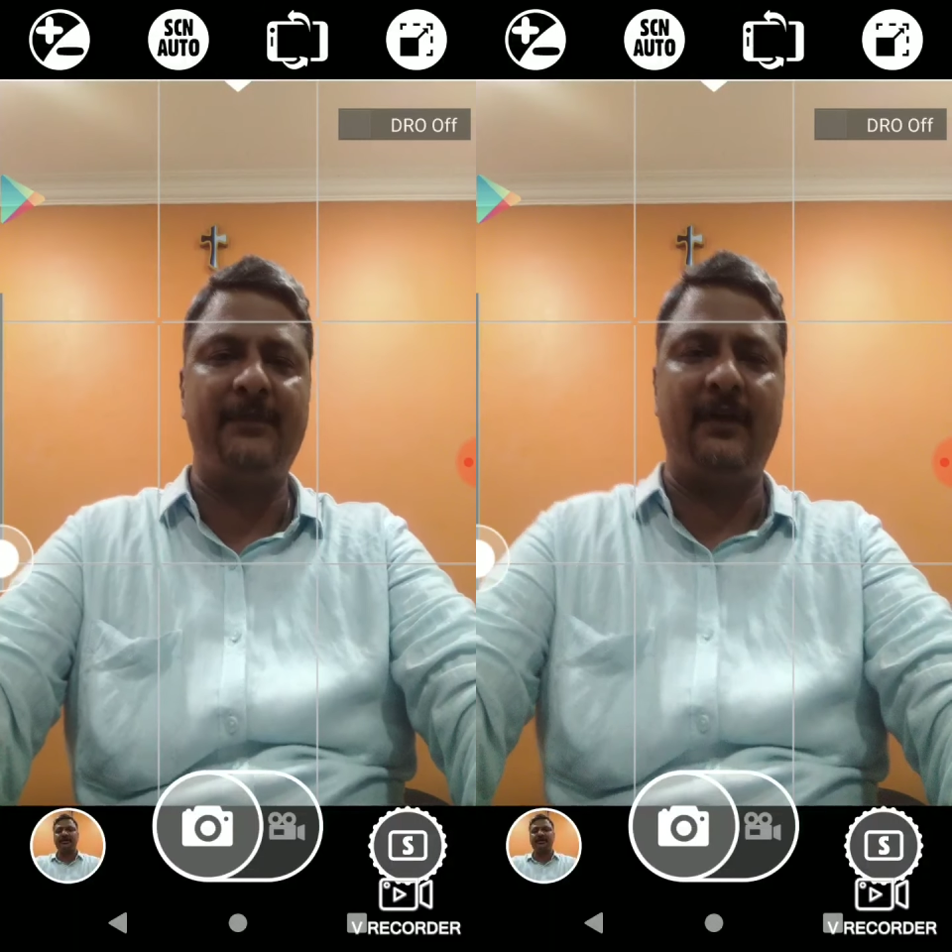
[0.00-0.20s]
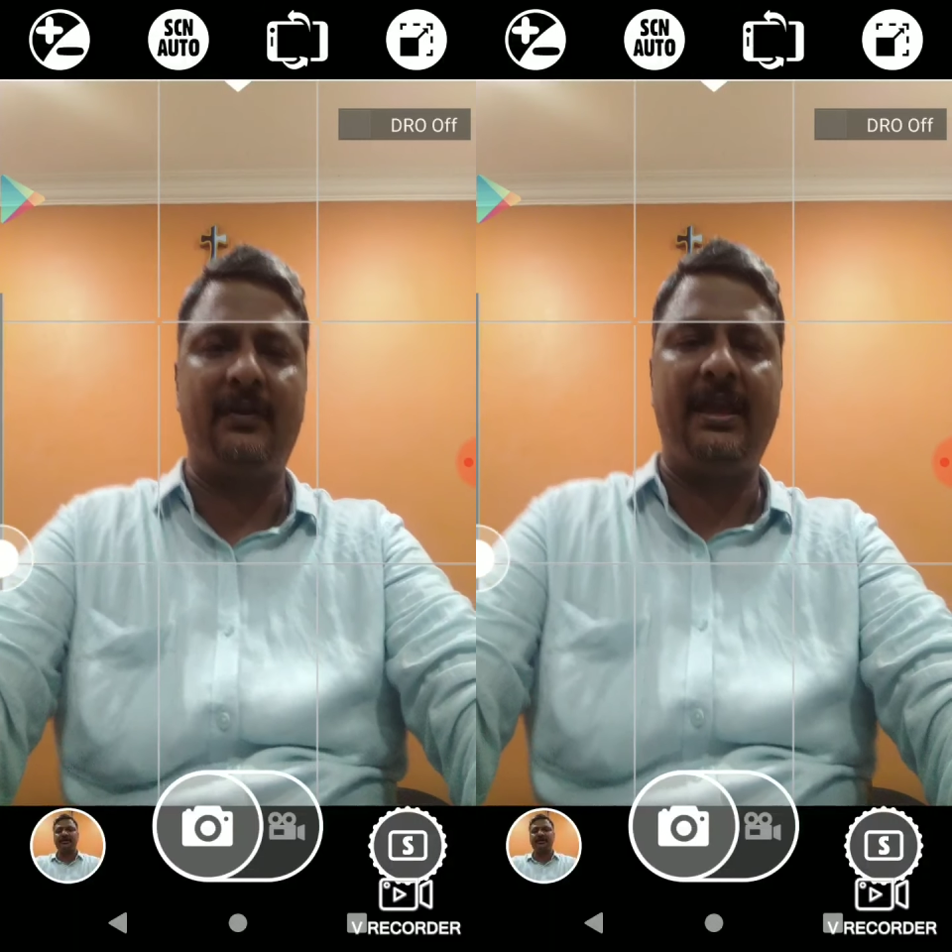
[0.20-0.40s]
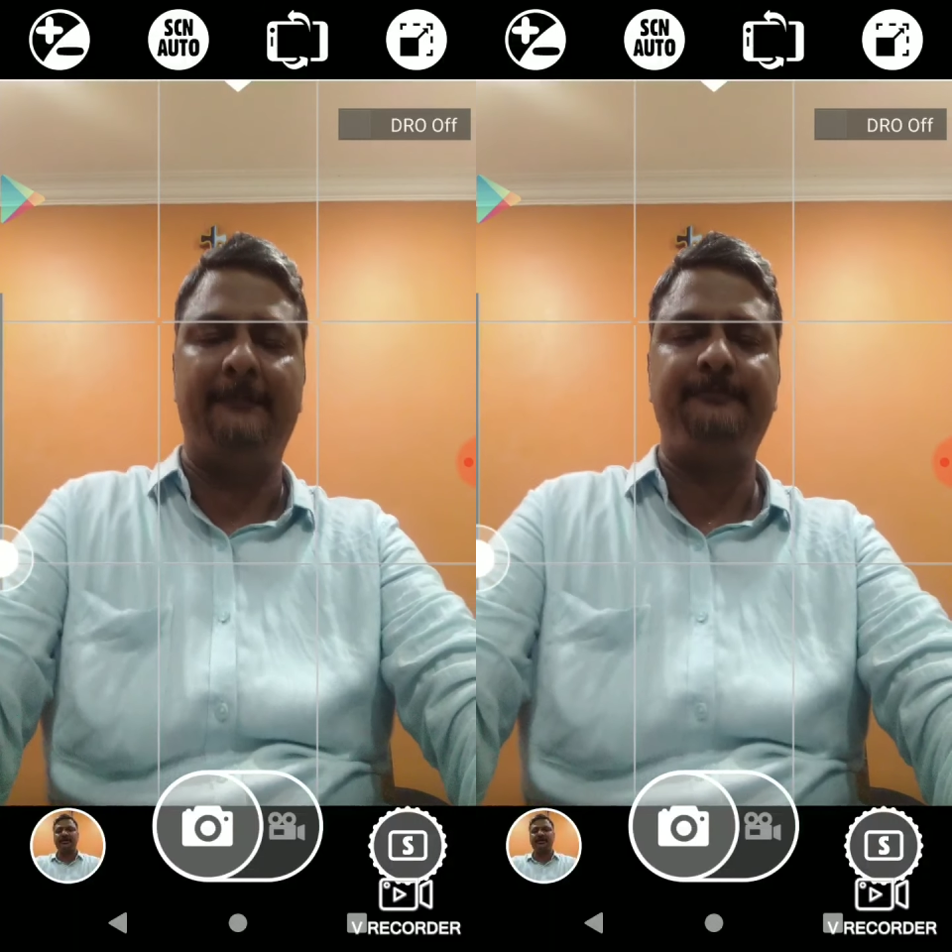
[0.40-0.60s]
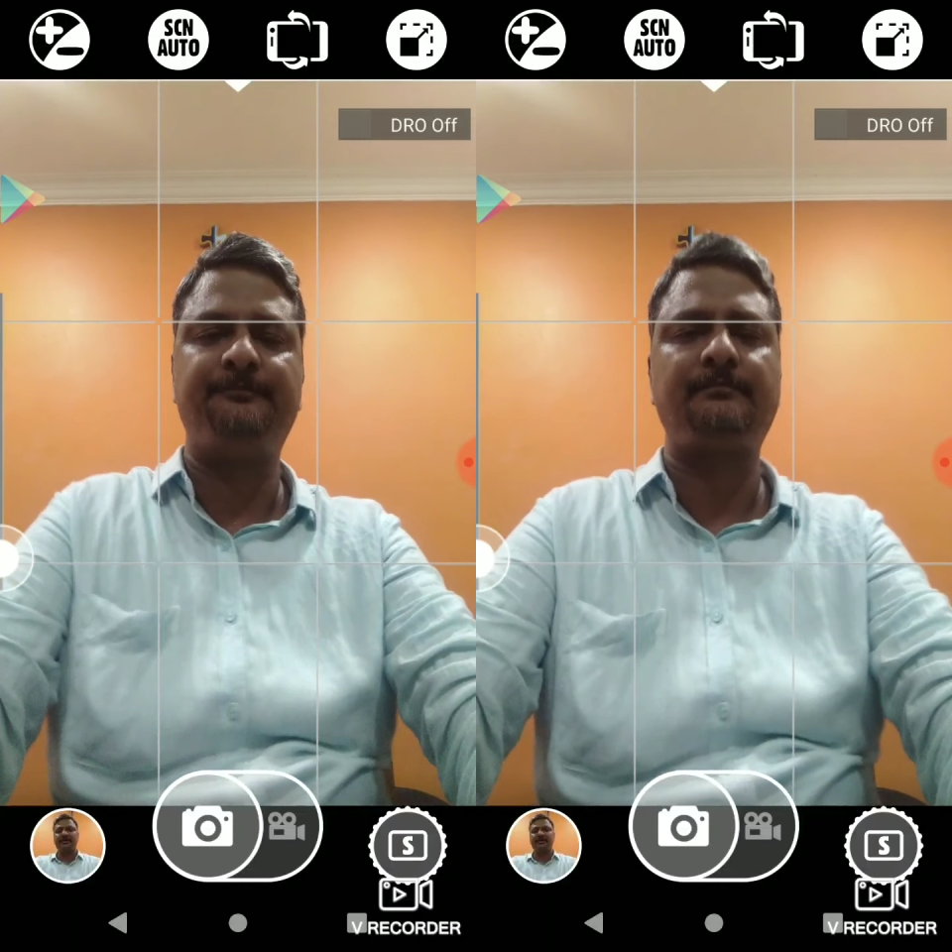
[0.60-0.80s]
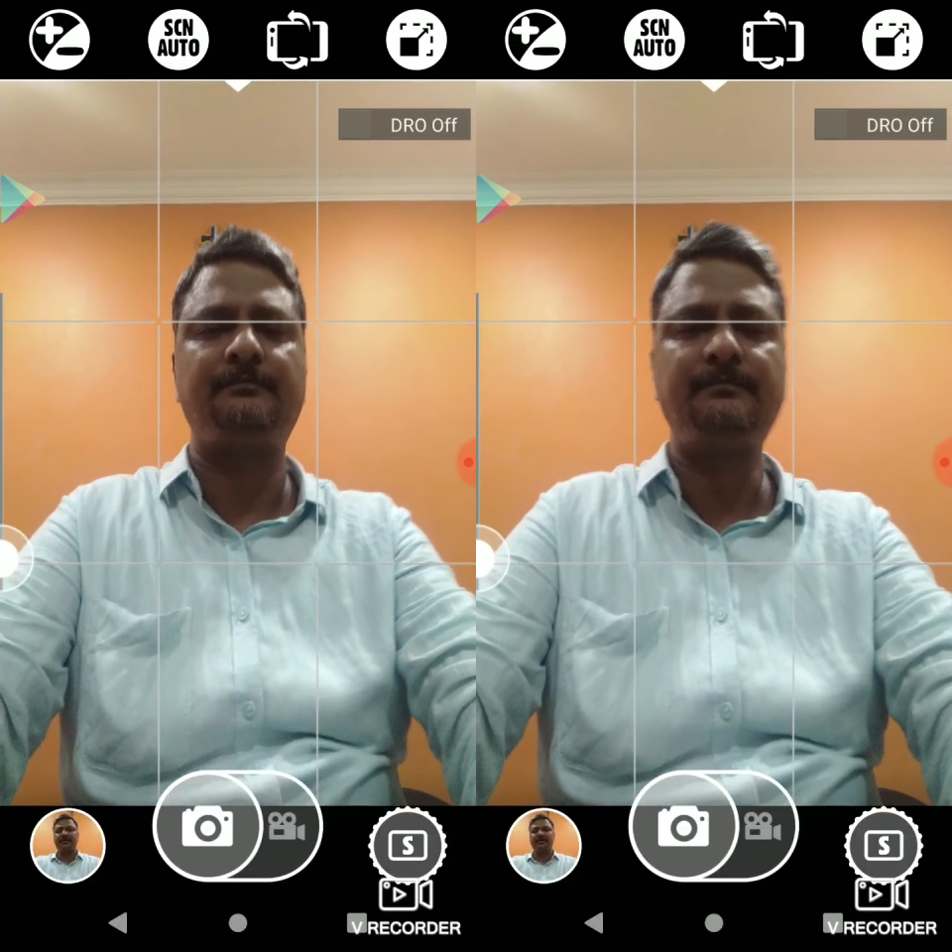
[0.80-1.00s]
Okay,
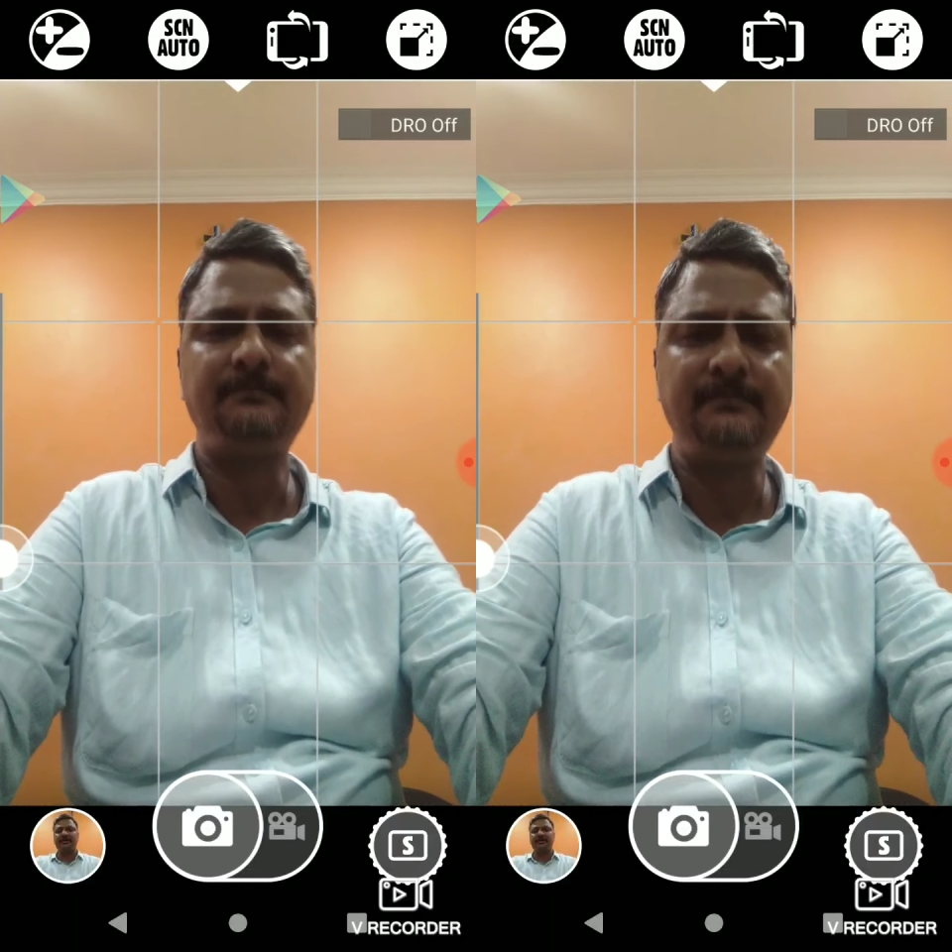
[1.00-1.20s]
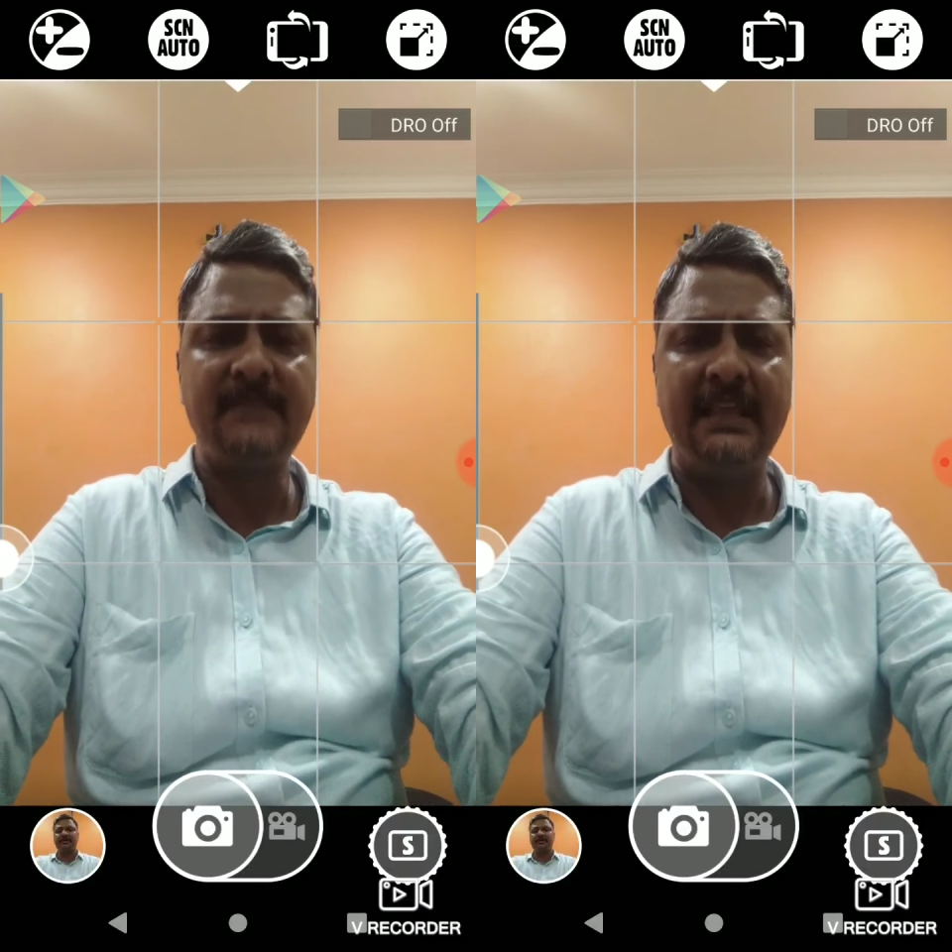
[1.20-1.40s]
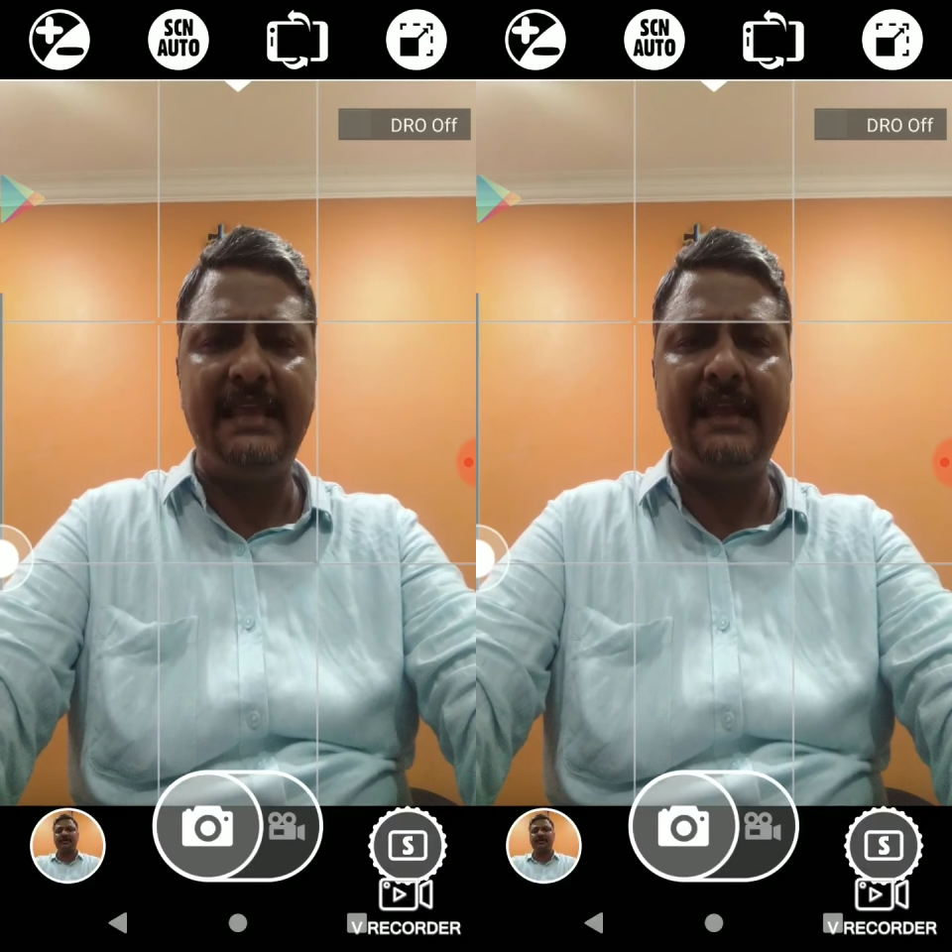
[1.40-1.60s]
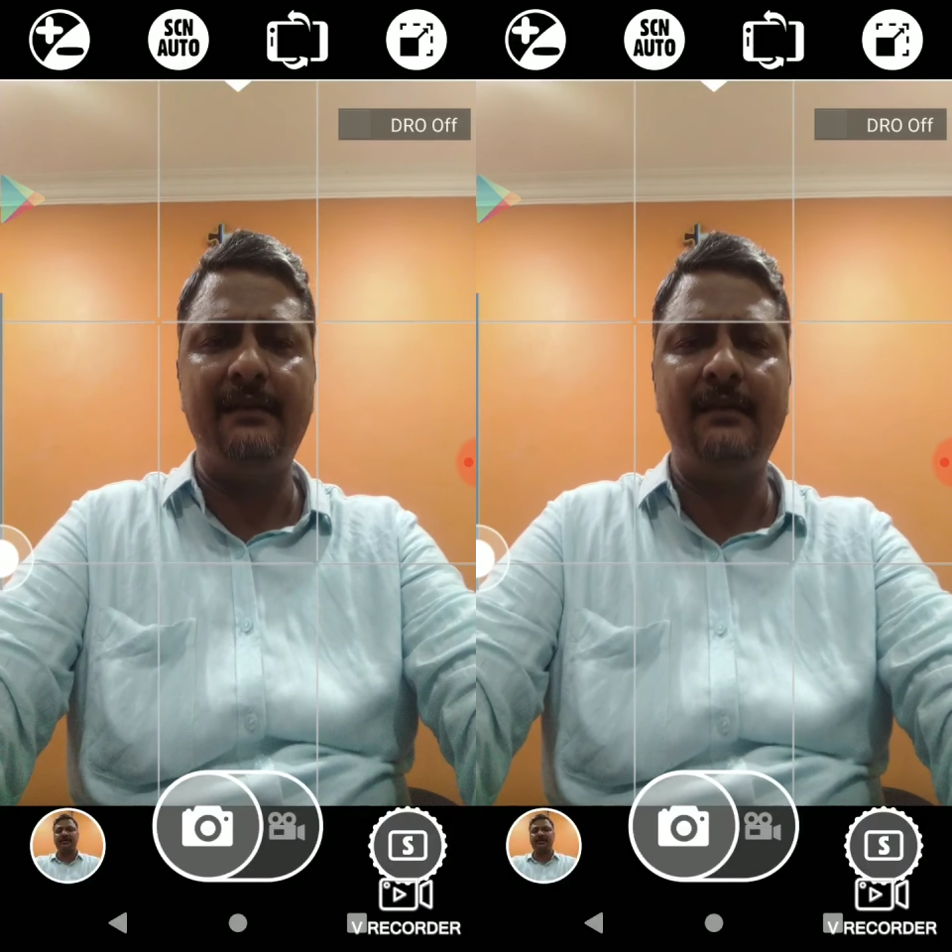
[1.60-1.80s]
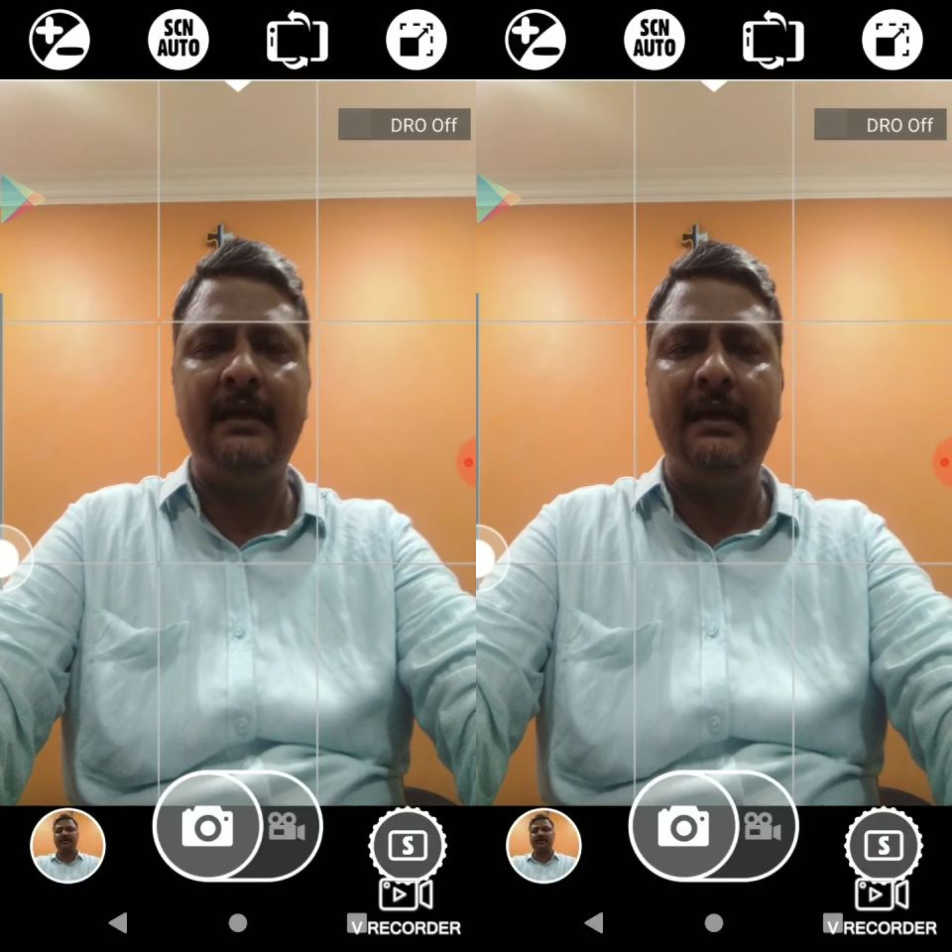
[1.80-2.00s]

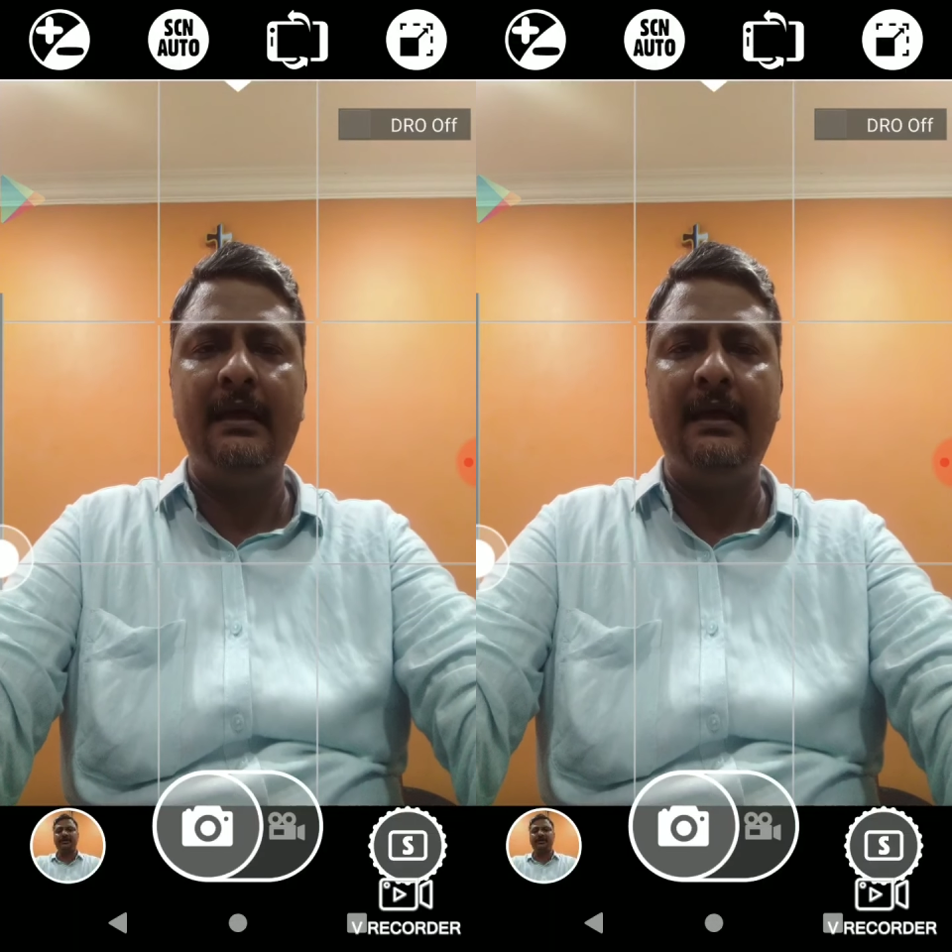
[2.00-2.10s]
then